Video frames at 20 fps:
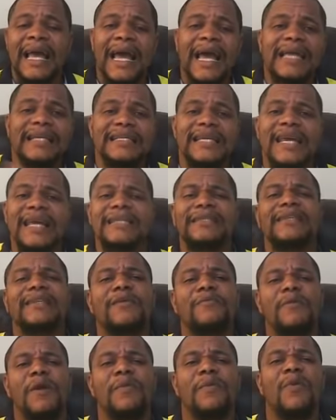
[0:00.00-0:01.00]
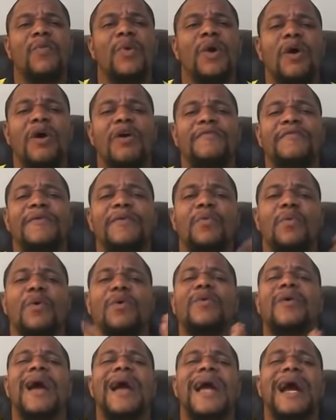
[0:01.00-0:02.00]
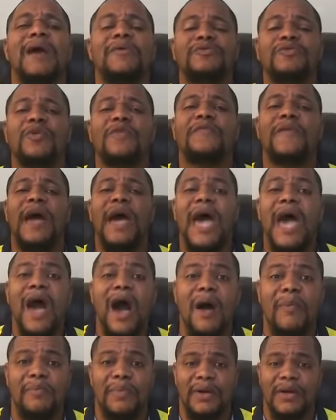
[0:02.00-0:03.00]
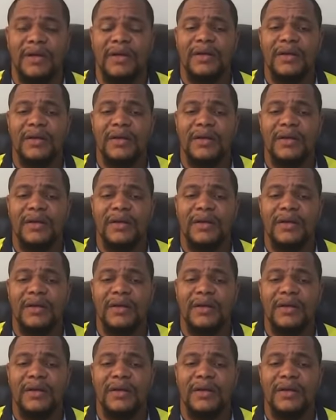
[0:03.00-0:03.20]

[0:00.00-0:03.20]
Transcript: And these are the people we often will cry out to for help.